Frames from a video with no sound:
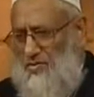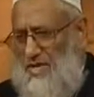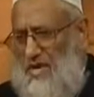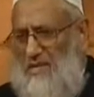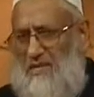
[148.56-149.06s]

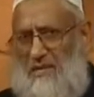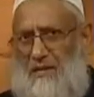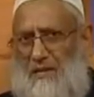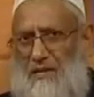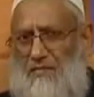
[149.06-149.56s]
each
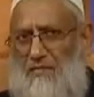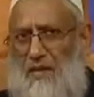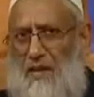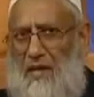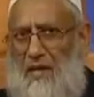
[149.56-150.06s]
other
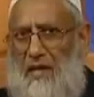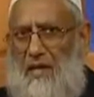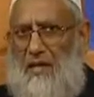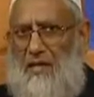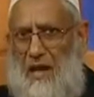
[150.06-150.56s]

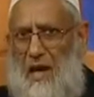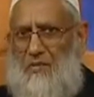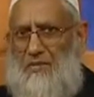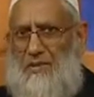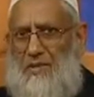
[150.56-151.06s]

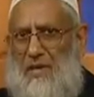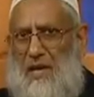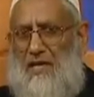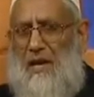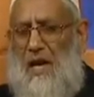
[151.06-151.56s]
nouns
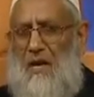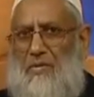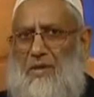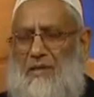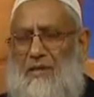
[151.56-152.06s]
in
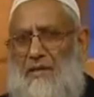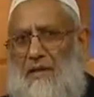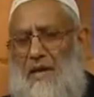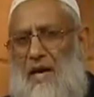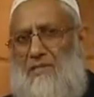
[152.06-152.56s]
Arabic.
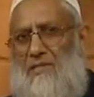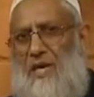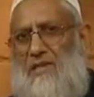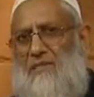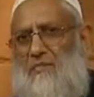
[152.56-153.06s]
As far
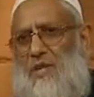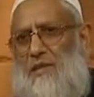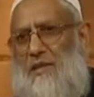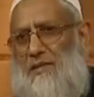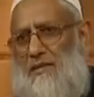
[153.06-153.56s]
as
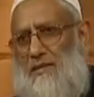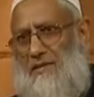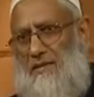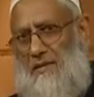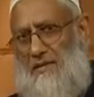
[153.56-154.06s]
mithl is
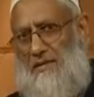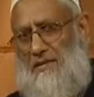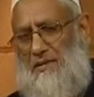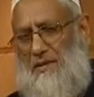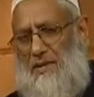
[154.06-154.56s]

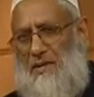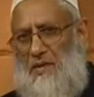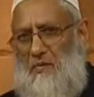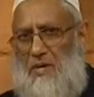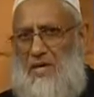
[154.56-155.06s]
concerned,
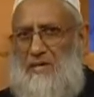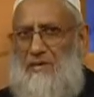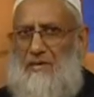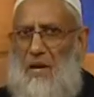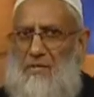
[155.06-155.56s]
it means
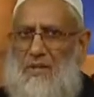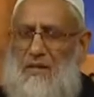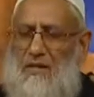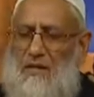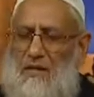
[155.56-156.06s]

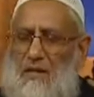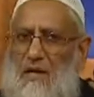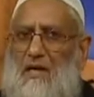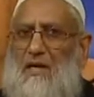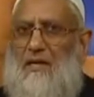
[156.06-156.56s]
something
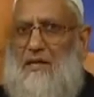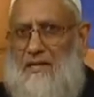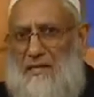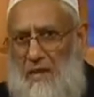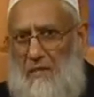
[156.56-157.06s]

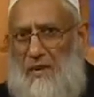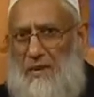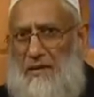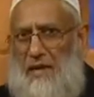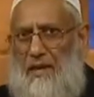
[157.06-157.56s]

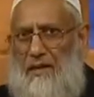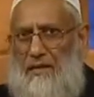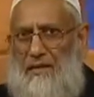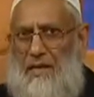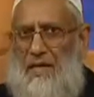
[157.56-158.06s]
resembling
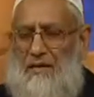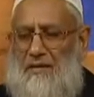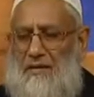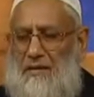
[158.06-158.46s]
another thing.